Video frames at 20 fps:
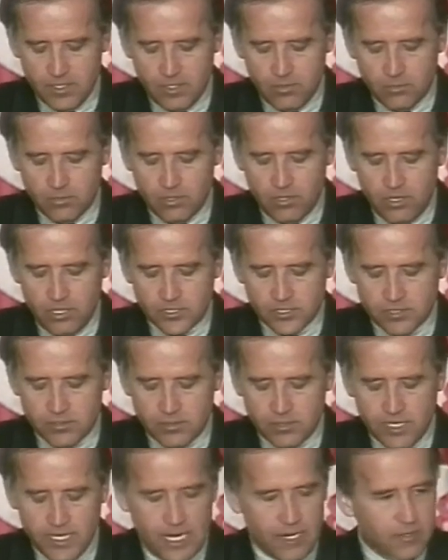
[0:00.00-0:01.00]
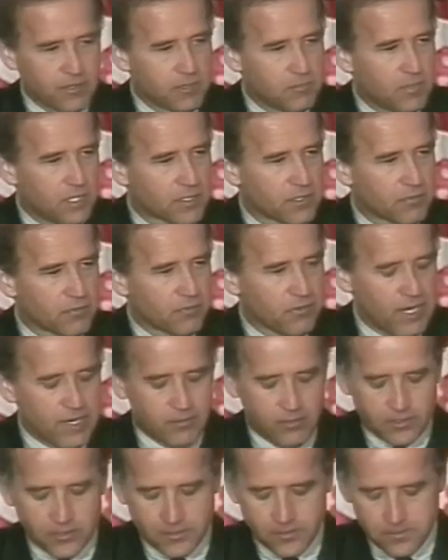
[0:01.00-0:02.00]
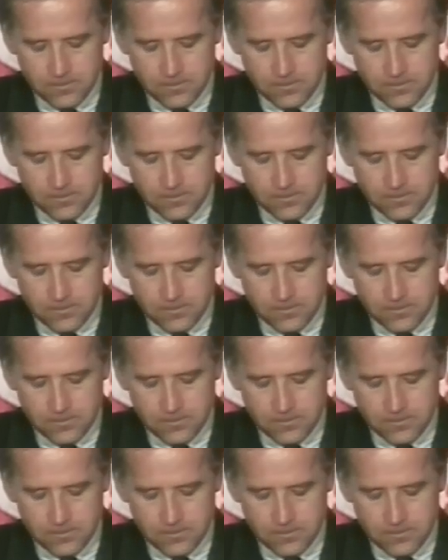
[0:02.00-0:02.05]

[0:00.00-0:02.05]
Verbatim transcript: were also counted among the framers.